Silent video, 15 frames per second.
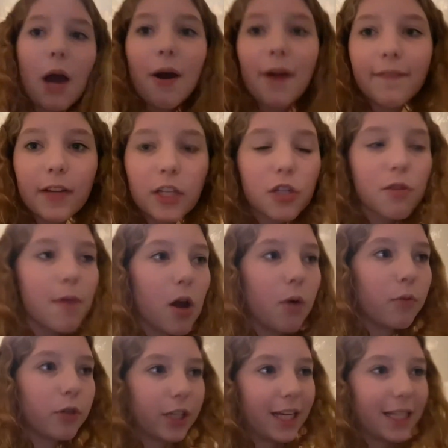I finished my
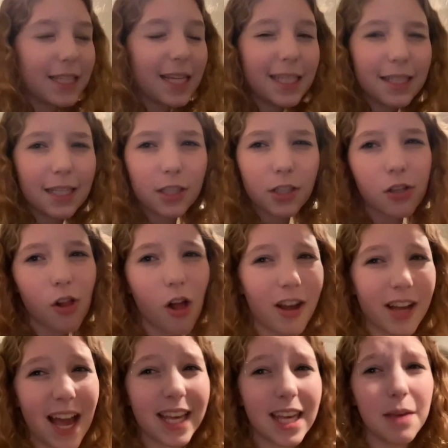homework. It's like 6 o'clock.
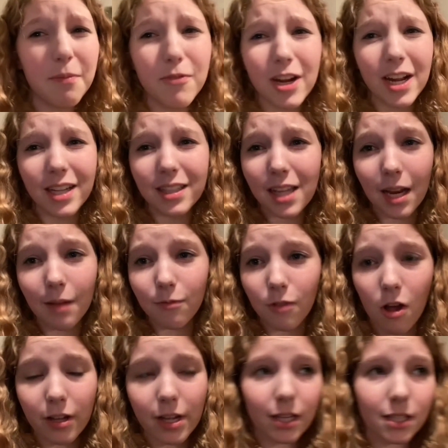I keep forgetting that I'm
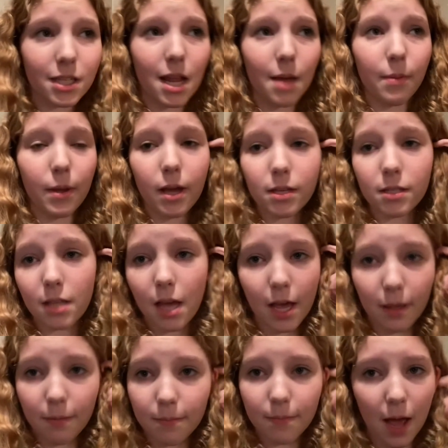vlogging today because
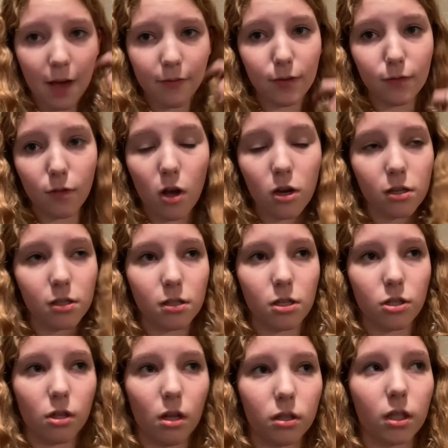I haven't vlogged in
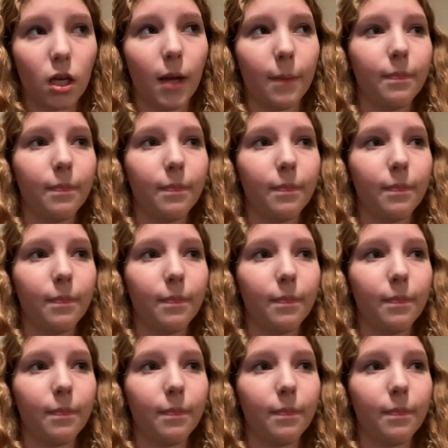such a long time.